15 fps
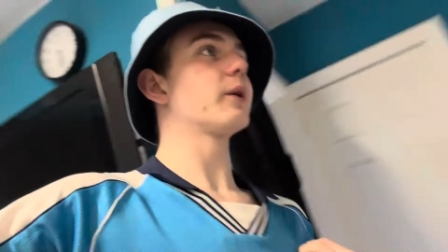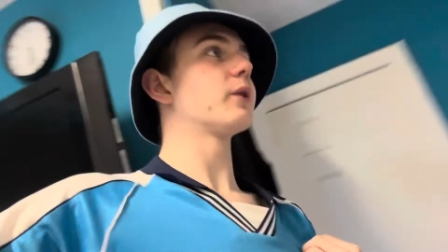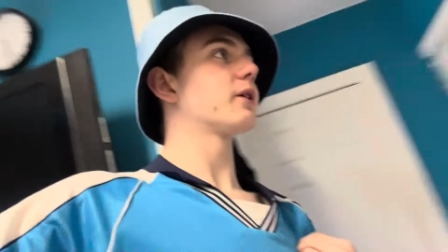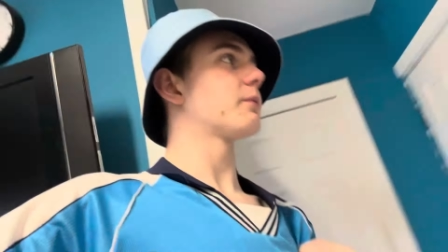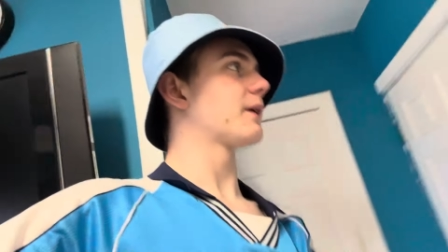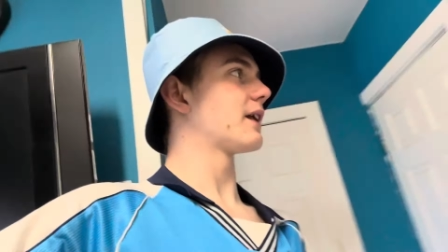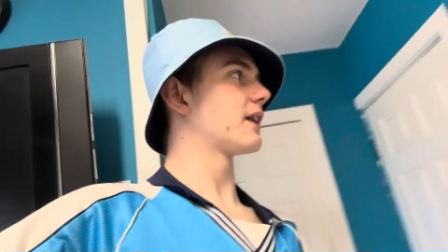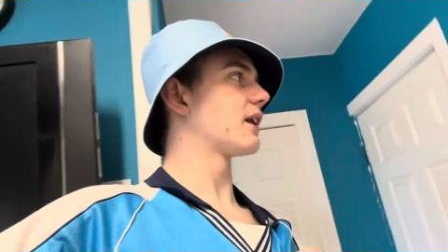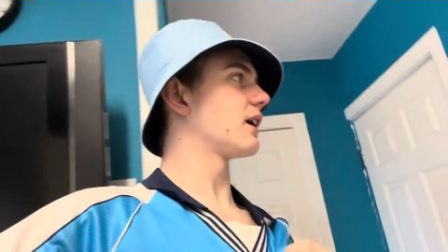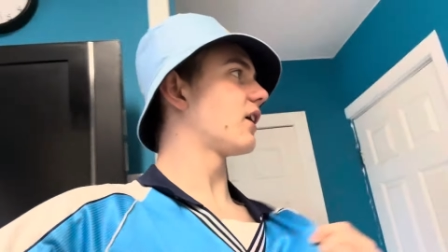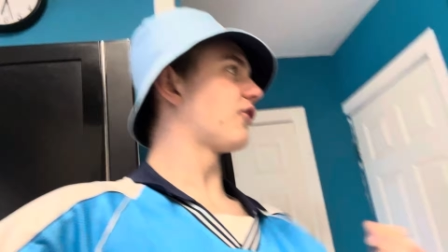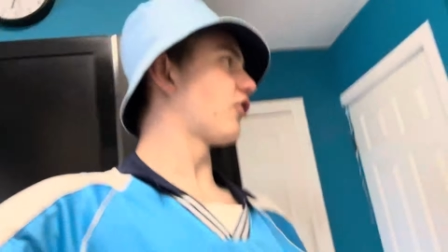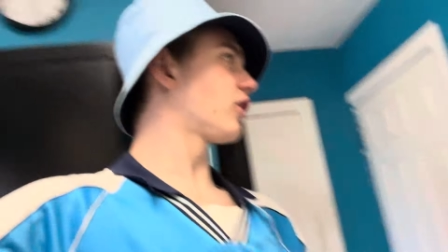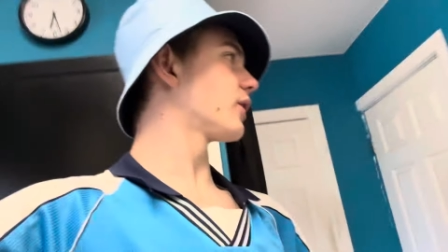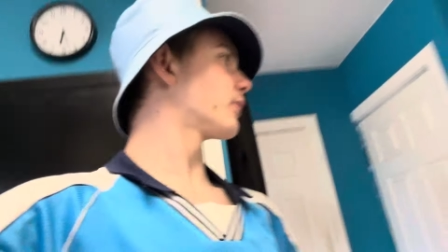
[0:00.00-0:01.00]
would have been. I
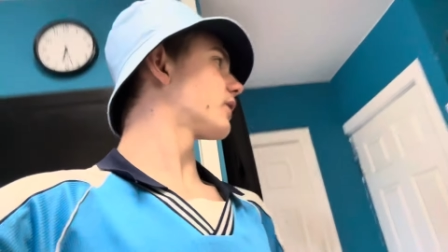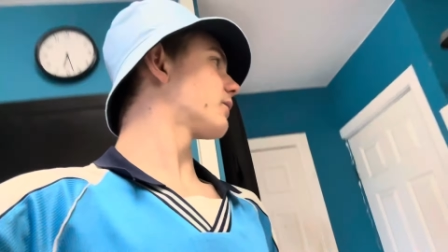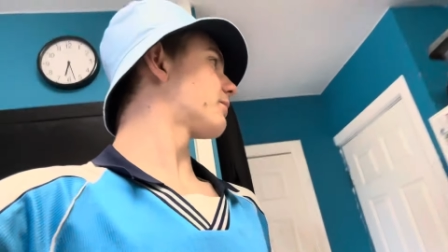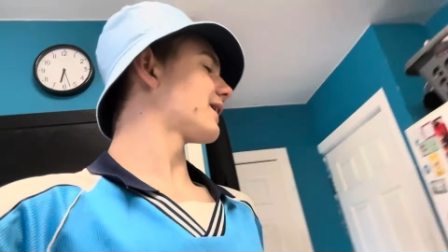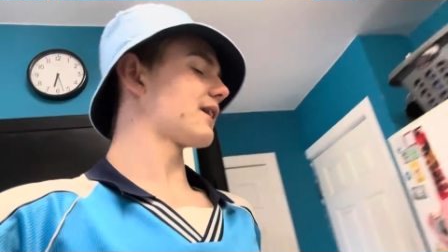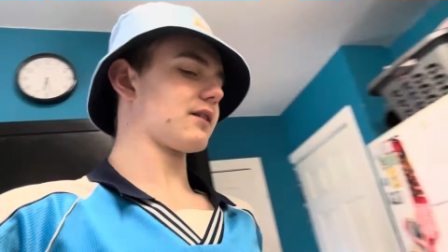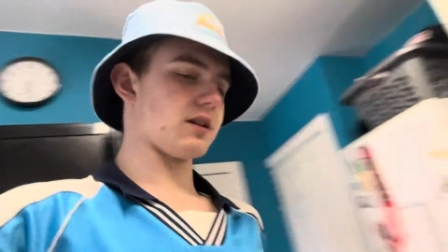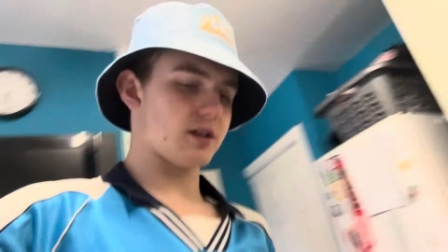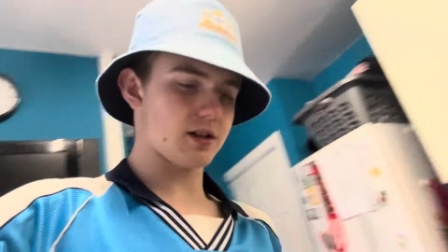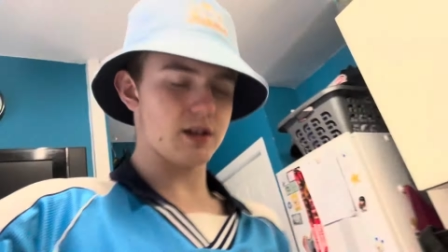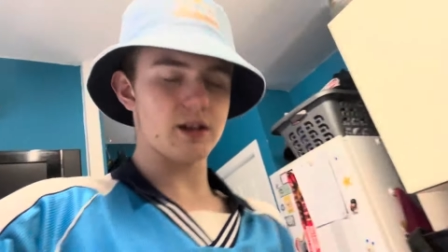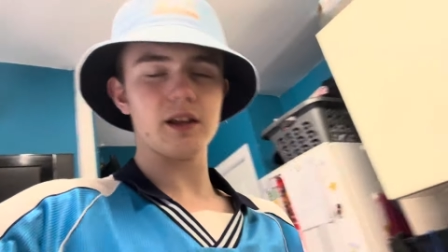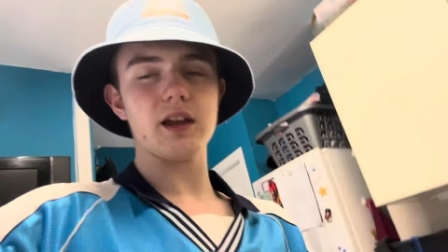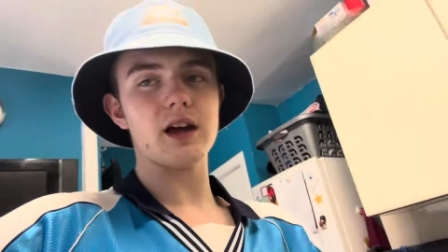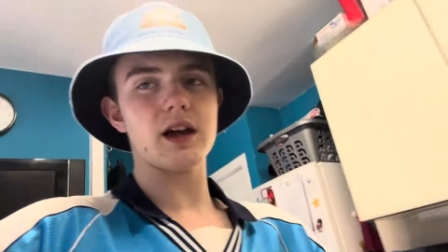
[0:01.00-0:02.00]
thought he would have been
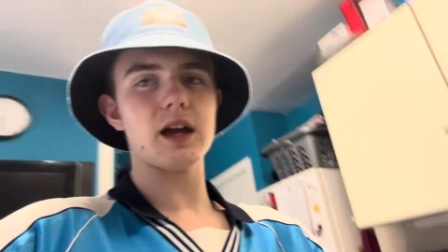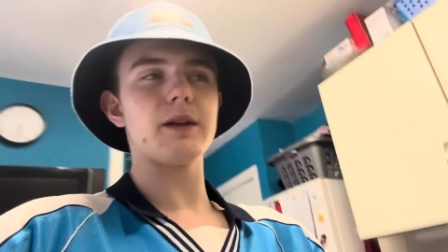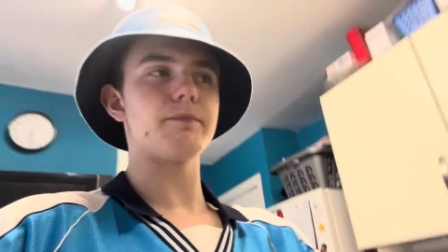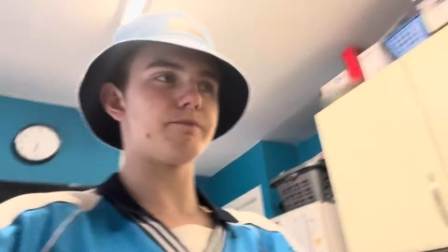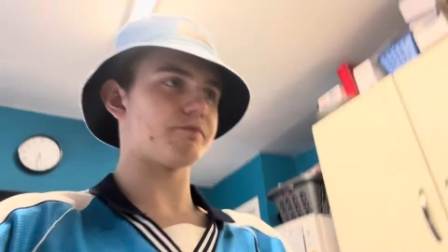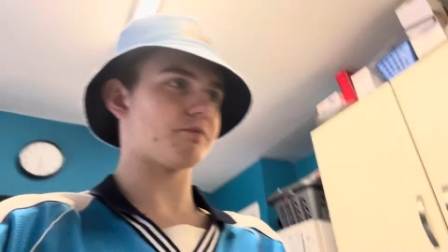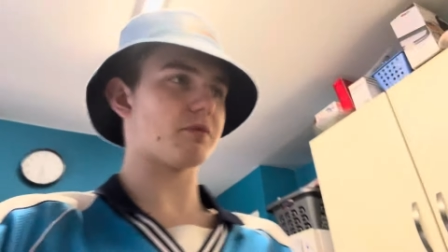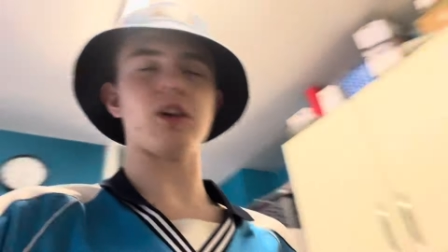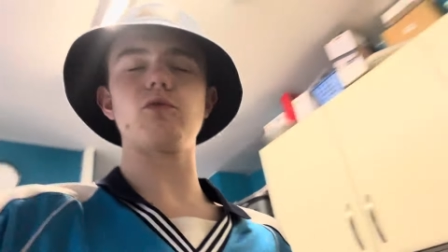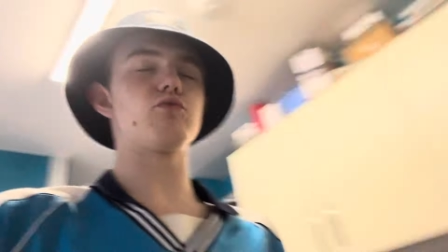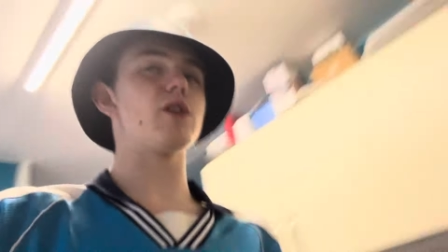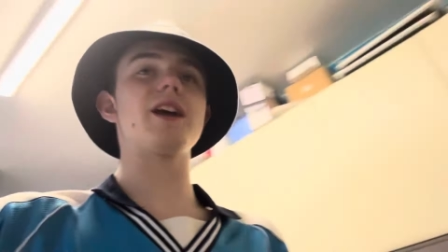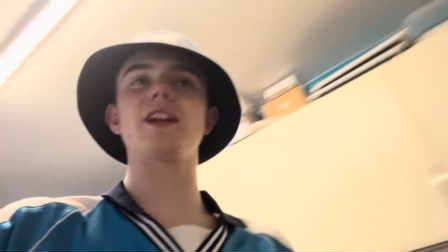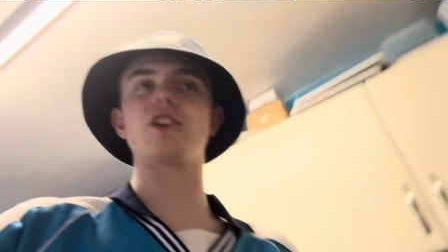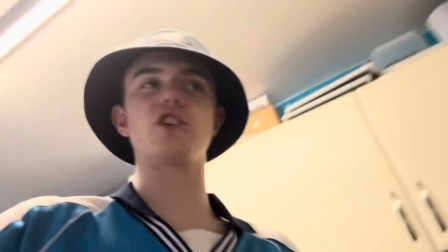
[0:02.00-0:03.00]
um,
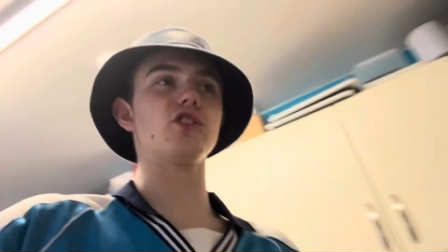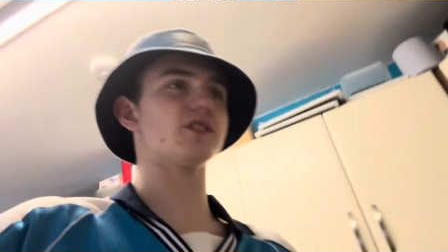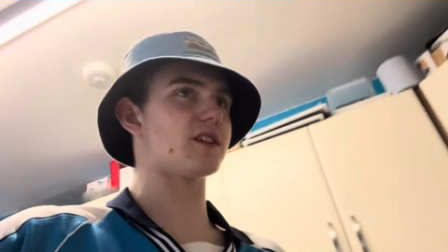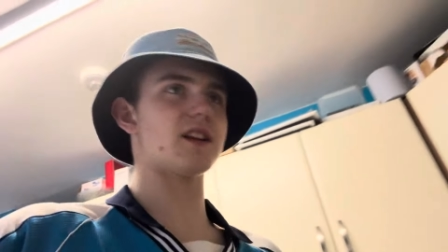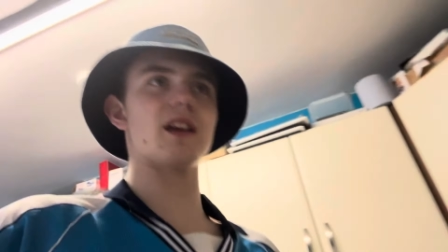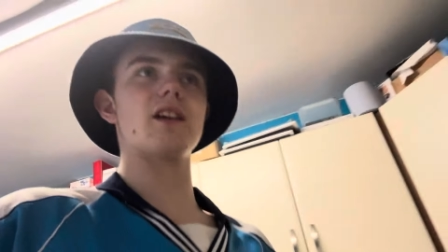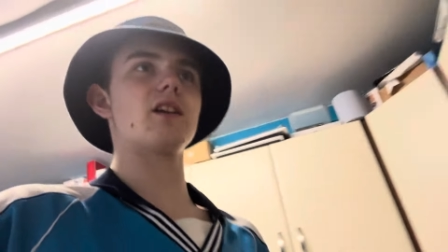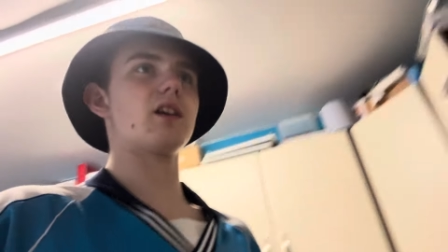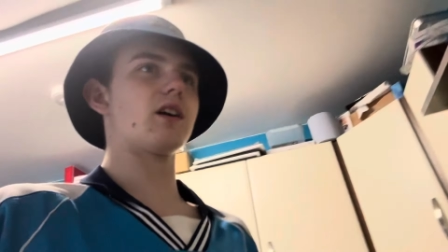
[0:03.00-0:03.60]
really good today.